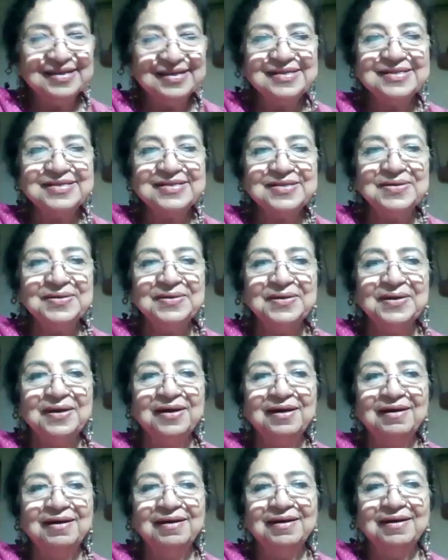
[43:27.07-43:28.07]
So
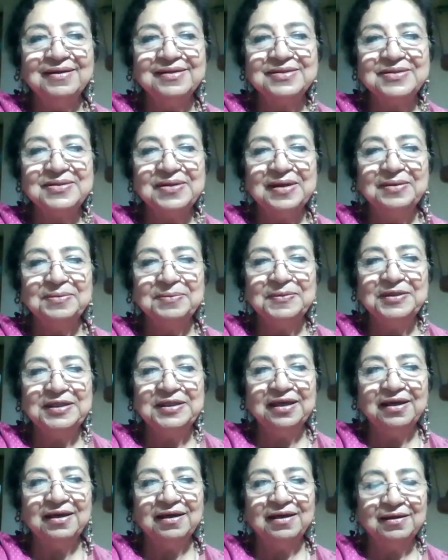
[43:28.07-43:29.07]

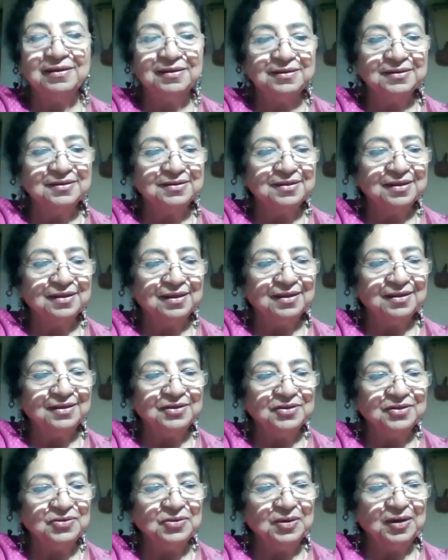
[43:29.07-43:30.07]
Anubhuti,
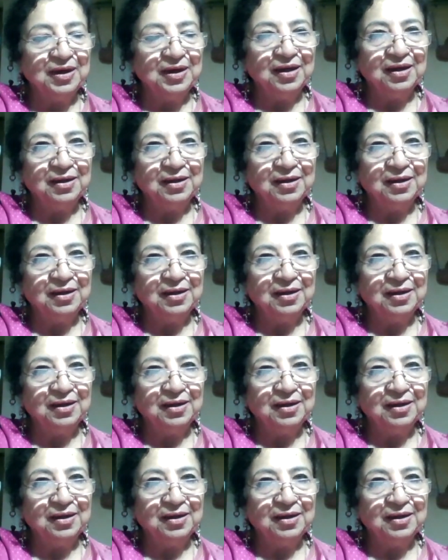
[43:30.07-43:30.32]
you know,